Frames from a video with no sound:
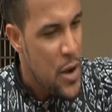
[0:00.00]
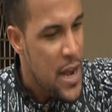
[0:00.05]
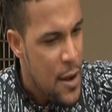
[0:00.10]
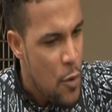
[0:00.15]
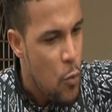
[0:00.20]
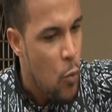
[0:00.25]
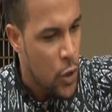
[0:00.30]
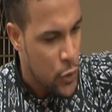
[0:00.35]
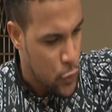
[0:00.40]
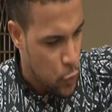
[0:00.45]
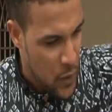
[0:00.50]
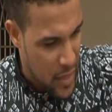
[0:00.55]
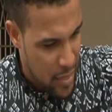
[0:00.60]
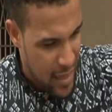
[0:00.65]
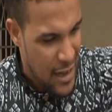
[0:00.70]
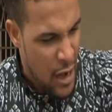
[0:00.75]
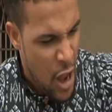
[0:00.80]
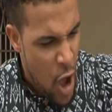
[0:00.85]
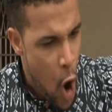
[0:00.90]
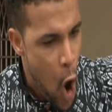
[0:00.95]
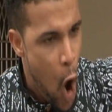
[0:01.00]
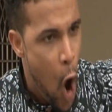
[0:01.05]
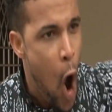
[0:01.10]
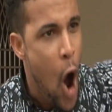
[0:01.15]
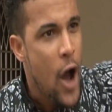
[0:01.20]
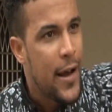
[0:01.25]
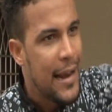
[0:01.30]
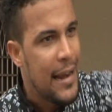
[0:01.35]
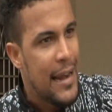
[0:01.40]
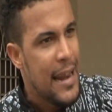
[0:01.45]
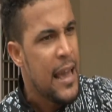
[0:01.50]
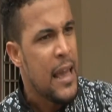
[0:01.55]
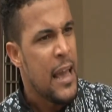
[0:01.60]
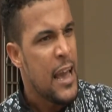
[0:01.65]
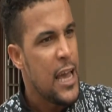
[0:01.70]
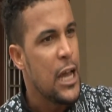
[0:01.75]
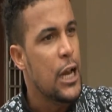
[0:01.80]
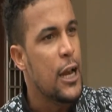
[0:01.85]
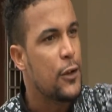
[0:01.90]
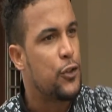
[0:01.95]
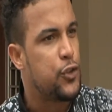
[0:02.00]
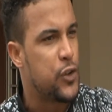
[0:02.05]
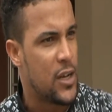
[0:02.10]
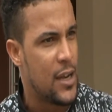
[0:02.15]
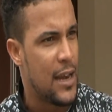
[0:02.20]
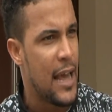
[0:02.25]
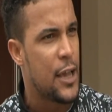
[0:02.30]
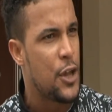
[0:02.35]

really want with an ugly illiterate